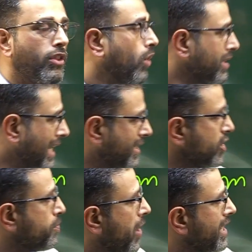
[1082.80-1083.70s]
Note that
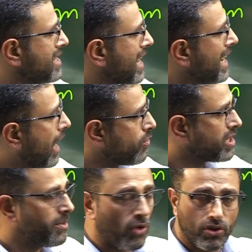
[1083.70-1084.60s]
this point is lying
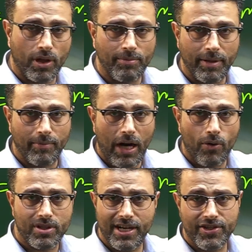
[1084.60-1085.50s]
outside both of them,
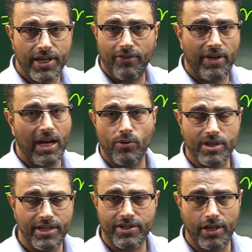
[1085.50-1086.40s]
outside shell 1,
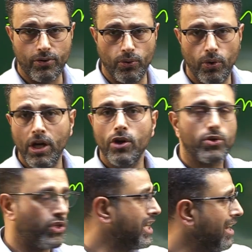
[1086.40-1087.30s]
outside shell 2.
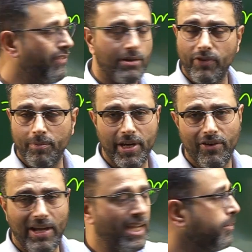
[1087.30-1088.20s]
So shell 1 will
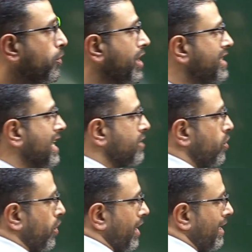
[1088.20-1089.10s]
behave like a point charge
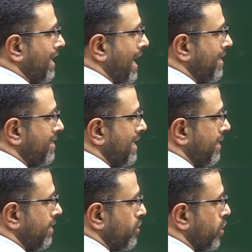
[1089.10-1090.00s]
located at its
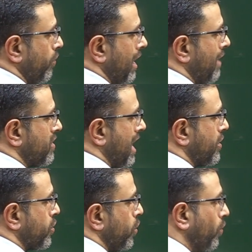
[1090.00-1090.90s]
center, so we'll have
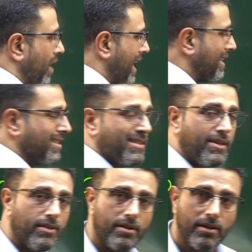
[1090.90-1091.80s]
charge Q1 at the
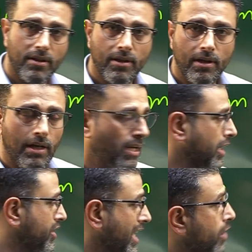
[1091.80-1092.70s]
center.
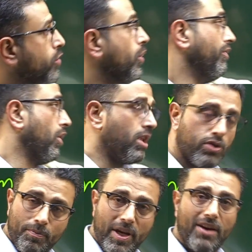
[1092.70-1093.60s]
Shell 2 will
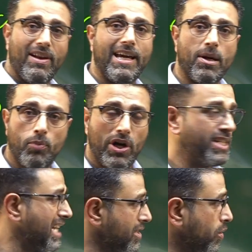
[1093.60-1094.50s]
also behave like a
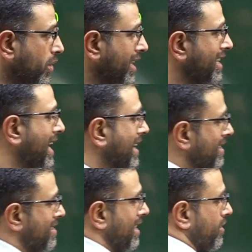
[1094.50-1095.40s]
point charge located at
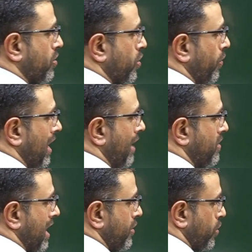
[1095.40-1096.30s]
the center, so we'll have
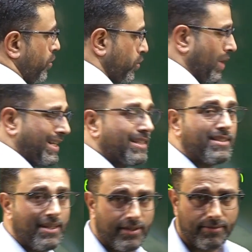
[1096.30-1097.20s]
charge Q2 at the
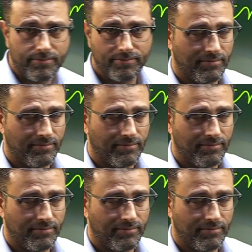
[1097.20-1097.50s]
center.